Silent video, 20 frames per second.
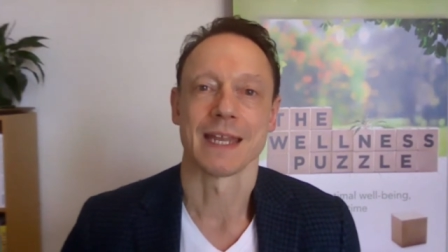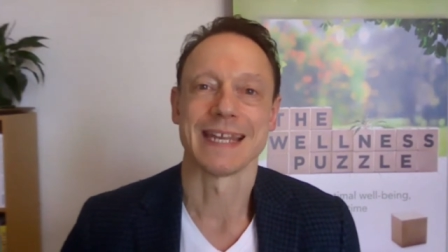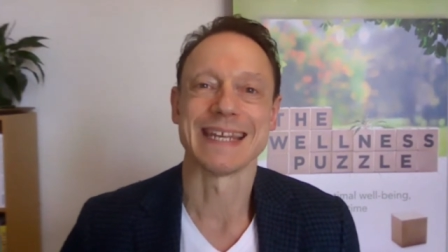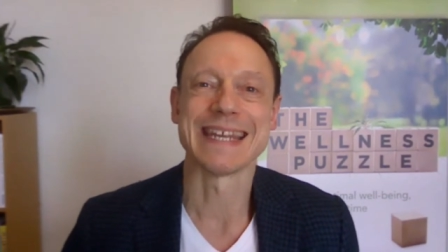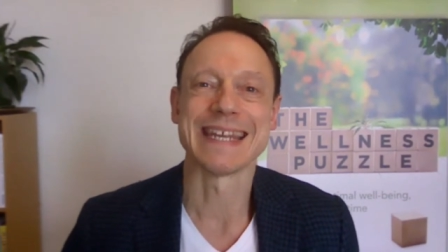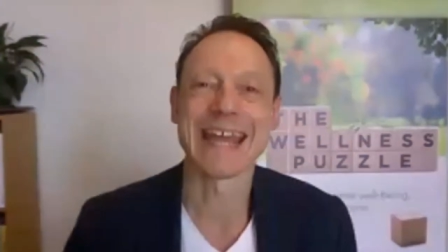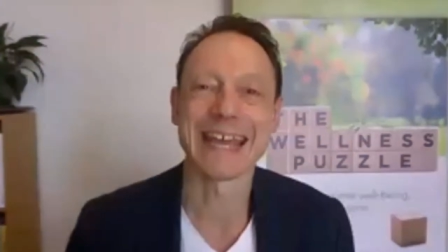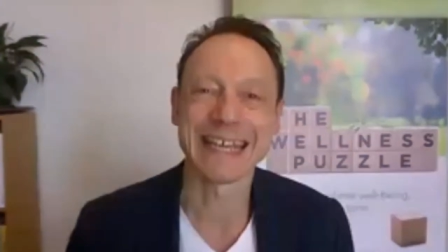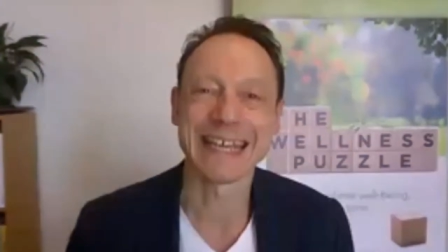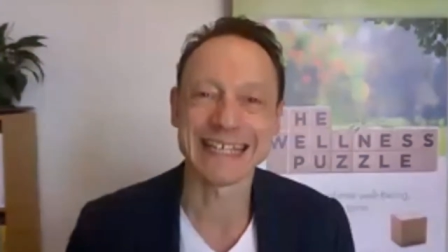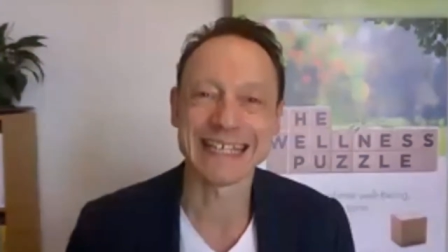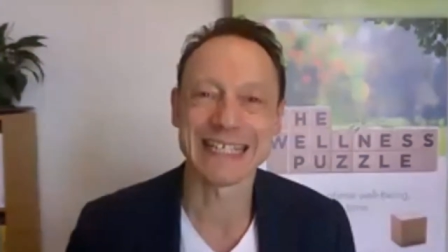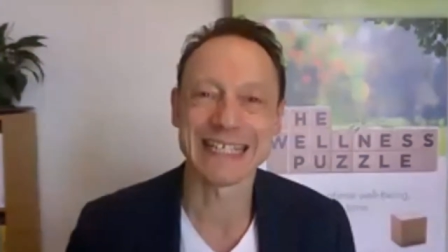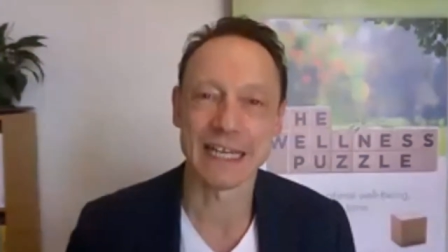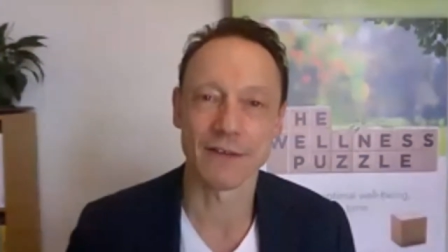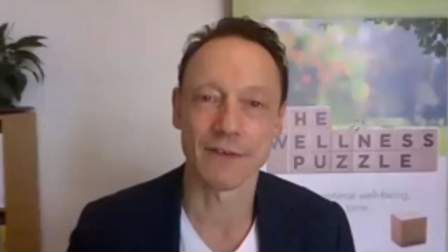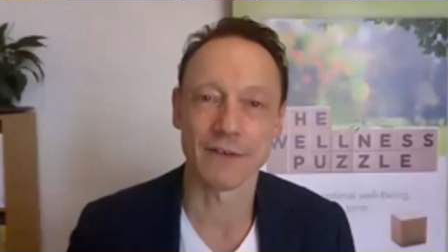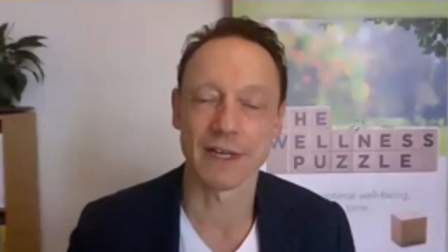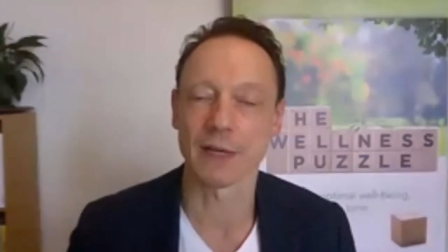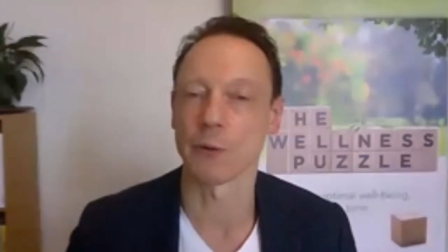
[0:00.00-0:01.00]

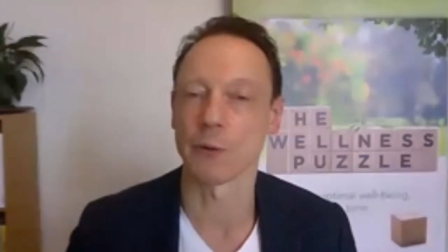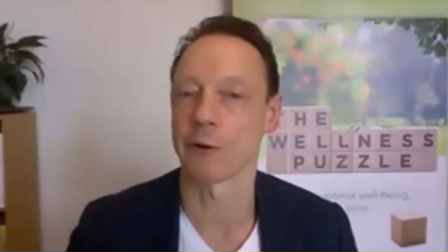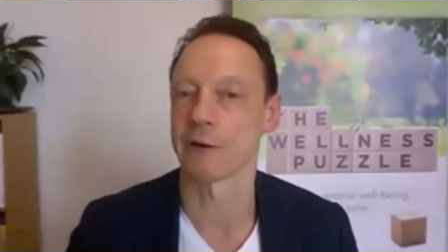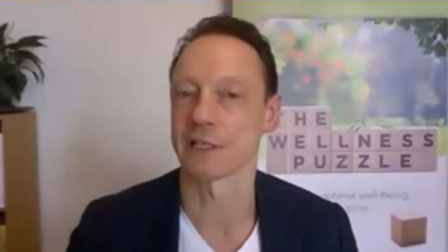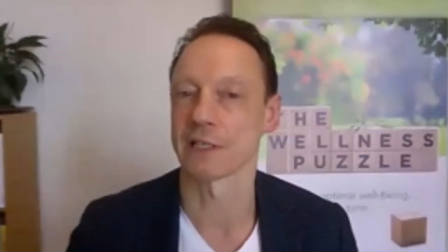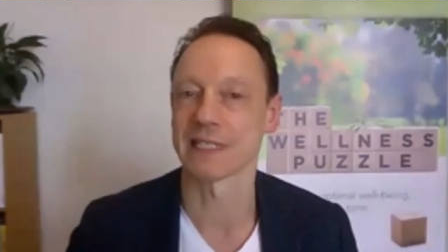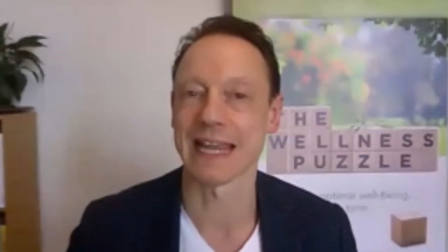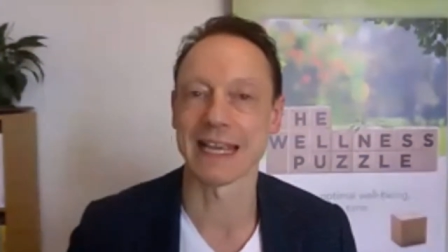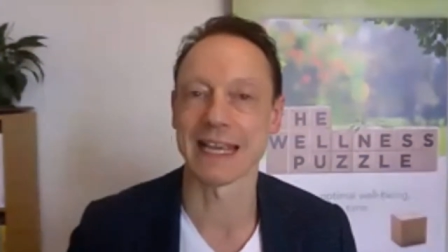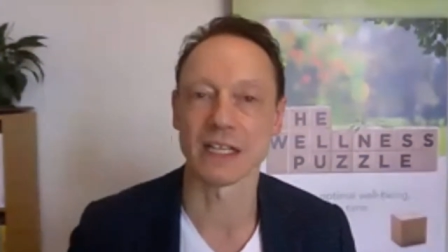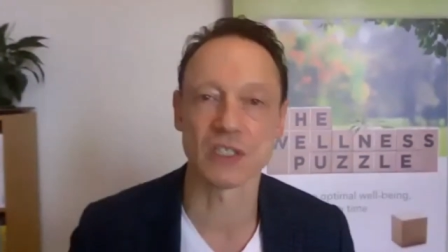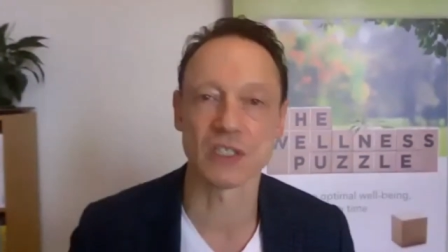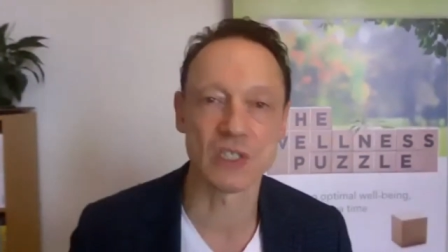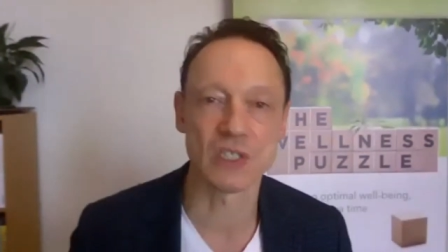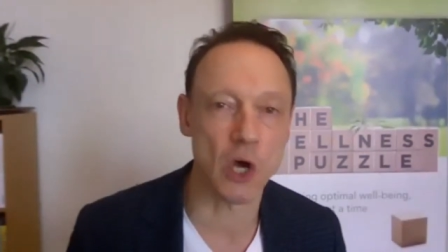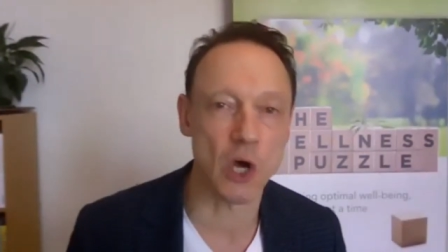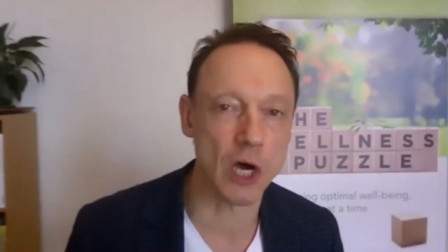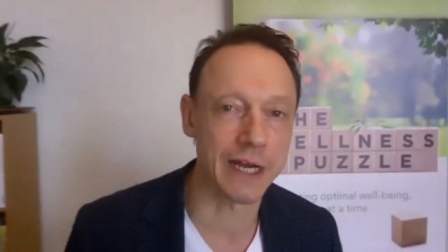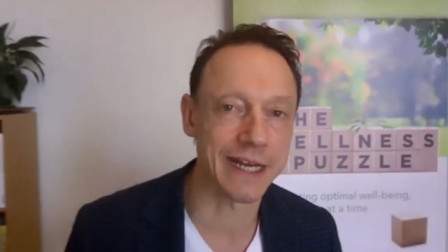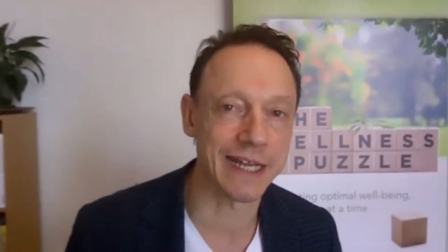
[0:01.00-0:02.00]
negativity, where it's
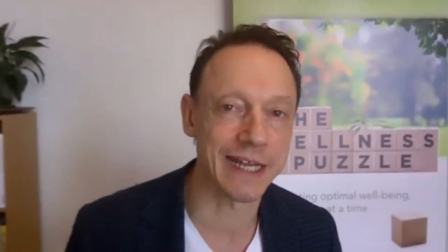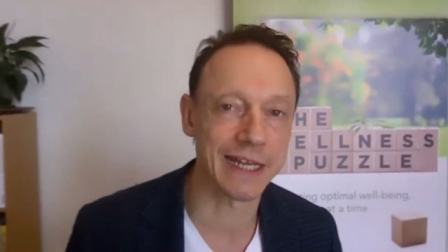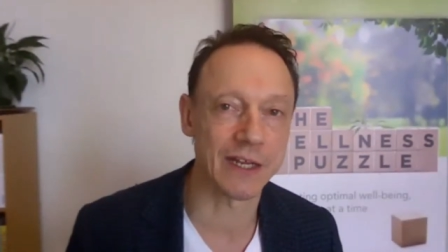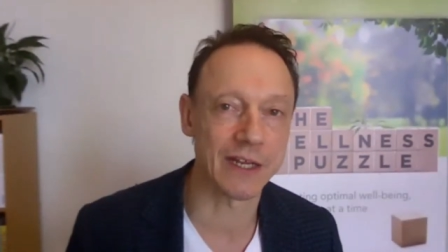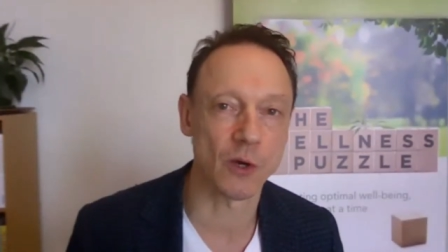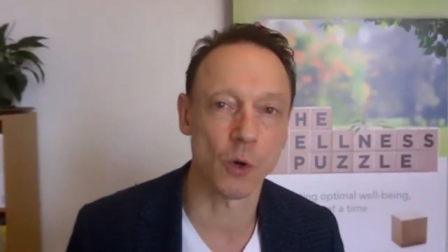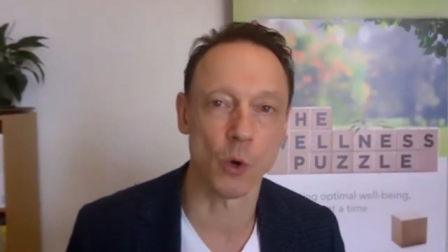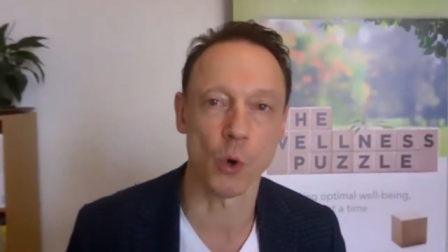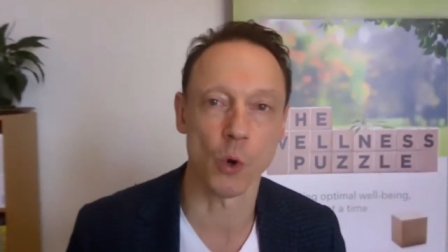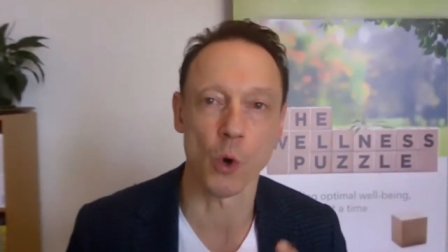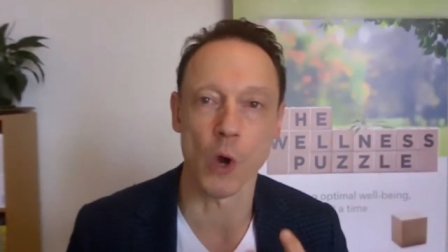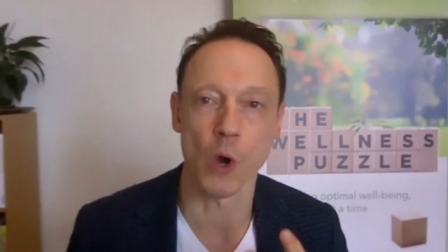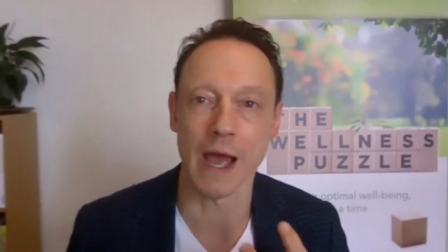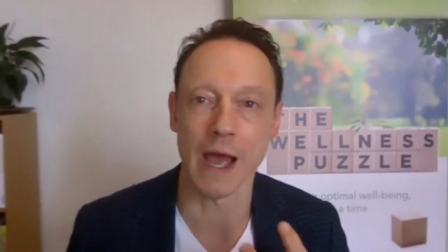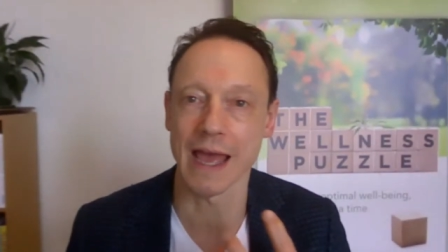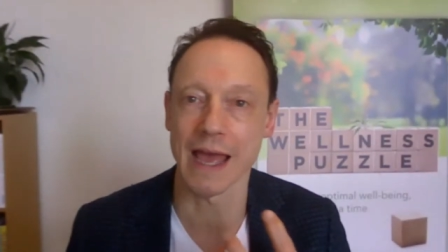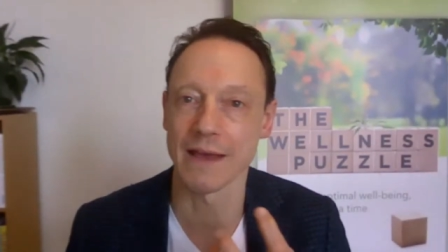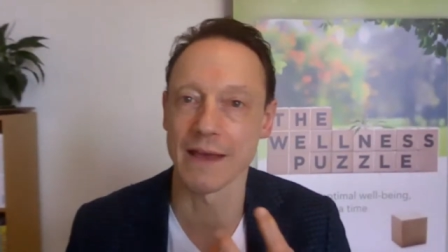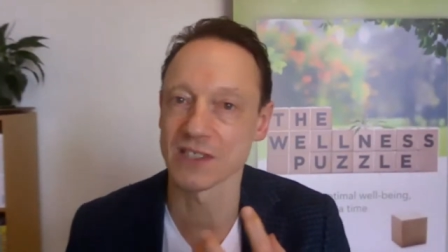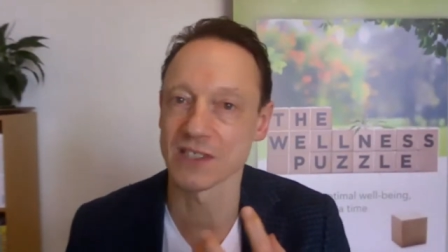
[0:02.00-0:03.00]
anxiety or
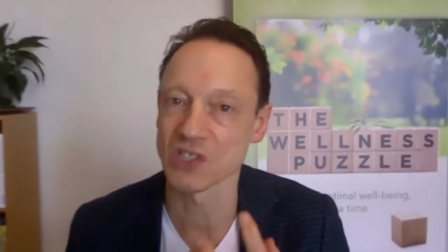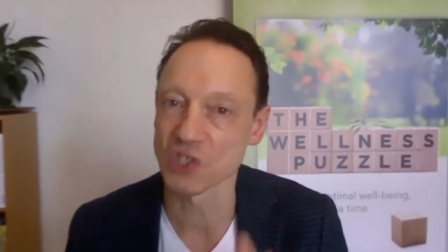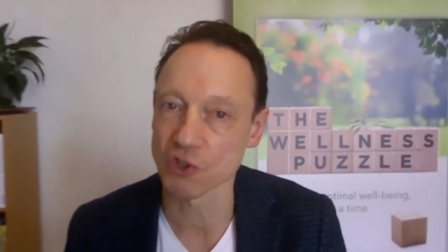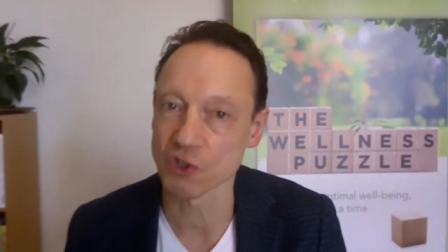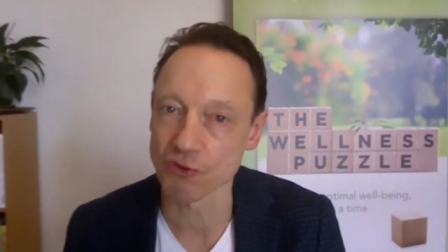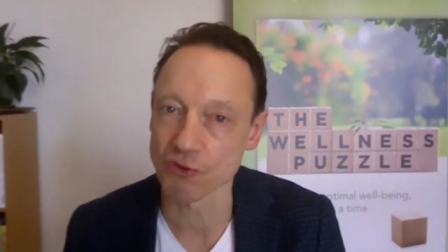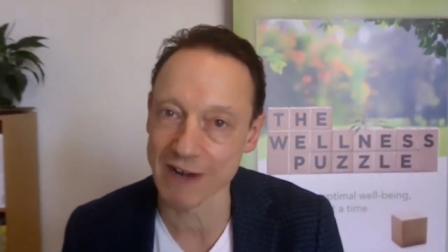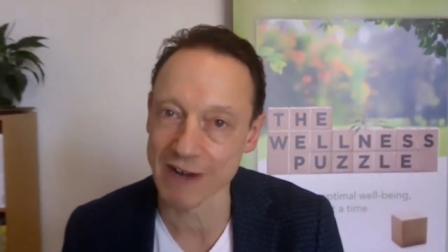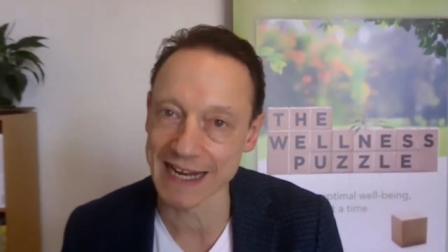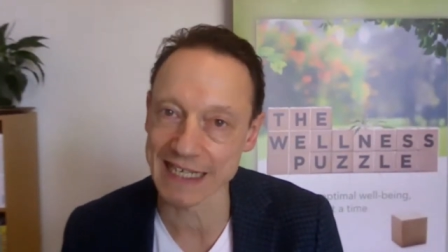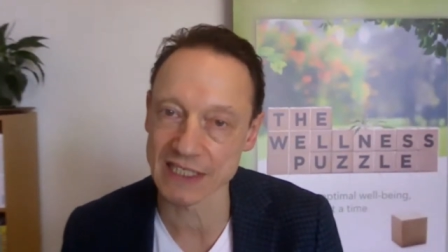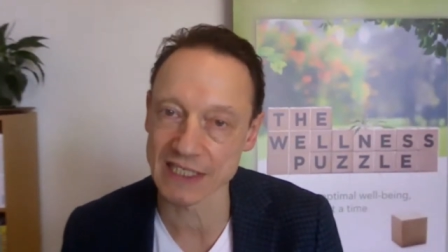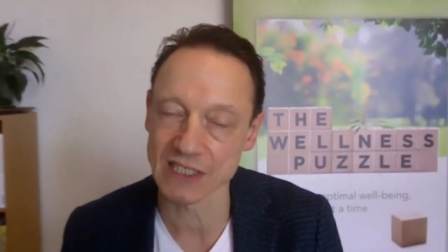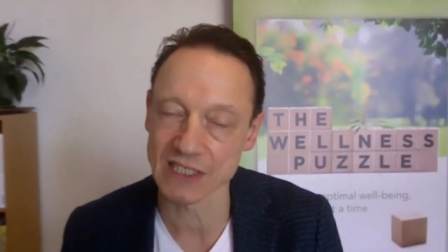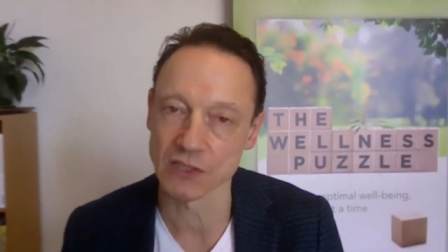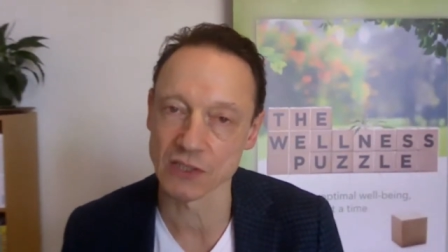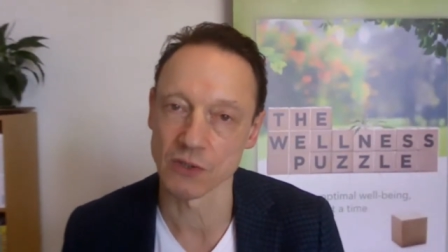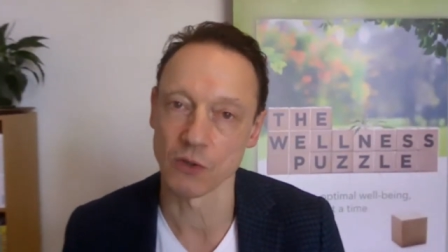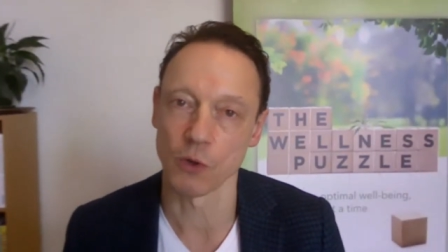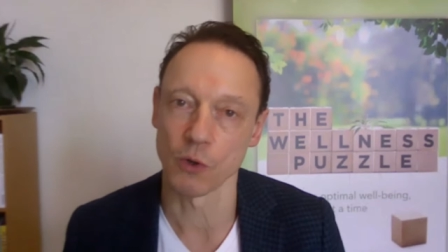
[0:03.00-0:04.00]

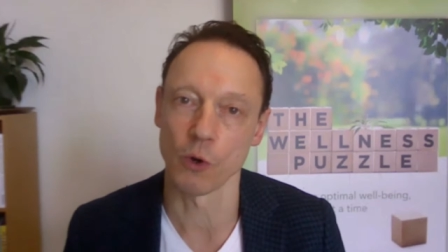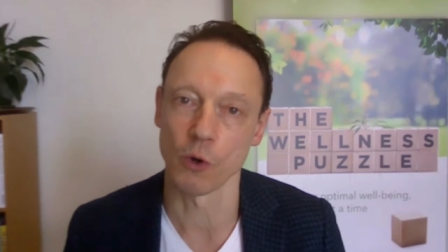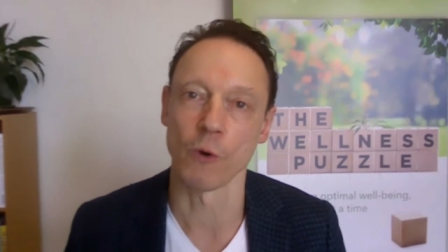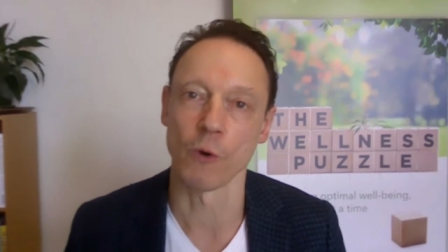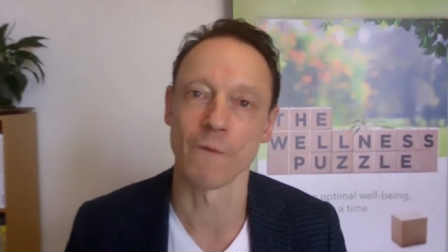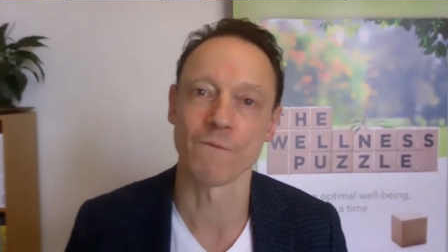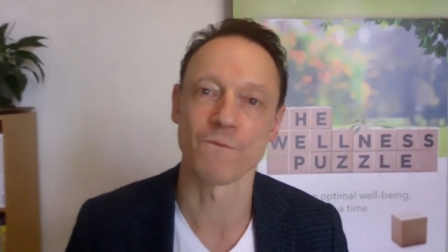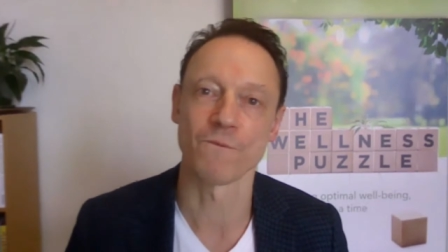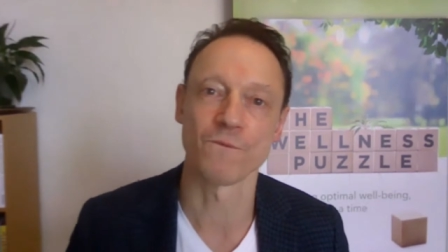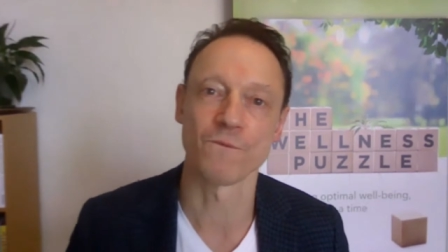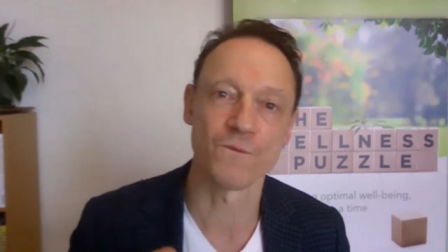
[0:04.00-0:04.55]
stress or